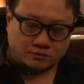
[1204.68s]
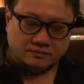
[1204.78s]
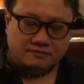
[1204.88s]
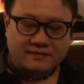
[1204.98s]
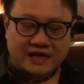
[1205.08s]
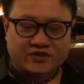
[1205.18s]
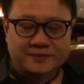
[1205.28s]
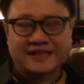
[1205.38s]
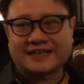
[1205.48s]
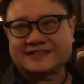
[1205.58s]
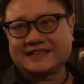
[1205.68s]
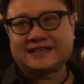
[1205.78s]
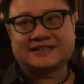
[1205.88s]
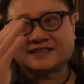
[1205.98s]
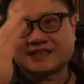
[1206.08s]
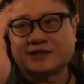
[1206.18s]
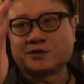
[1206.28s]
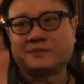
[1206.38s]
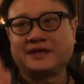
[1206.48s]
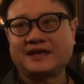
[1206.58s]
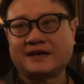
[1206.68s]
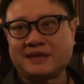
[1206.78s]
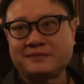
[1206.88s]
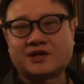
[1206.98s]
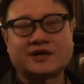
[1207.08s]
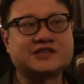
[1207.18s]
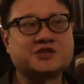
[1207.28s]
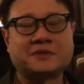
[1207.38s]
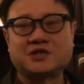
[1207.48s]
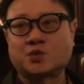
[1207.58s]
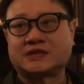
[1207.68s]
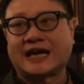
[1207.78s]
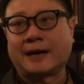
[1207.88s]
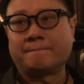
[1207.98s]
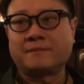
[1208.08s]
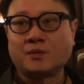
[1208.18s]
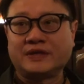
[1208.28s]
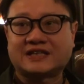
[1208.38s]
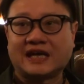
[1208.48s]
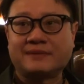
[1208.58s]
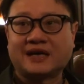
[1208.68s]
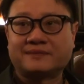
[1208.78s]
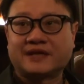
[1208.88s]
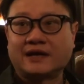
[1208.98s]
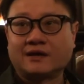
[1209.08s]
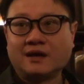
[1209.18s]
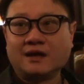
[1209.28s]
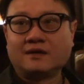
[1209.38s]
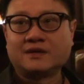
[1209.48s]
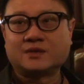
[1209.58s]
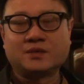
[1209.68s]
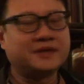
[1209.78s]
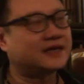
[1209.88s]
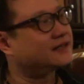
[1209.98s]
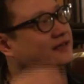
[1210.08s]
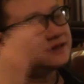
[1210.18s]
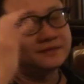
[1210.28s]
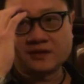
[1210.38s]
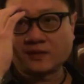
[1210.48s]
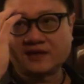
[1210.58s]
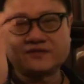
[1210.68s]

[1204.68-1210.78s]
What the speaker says: And for me, that scene that just killed me and made me cry so much was up when he's climbing up the hill with the woman. I tell you, the wife.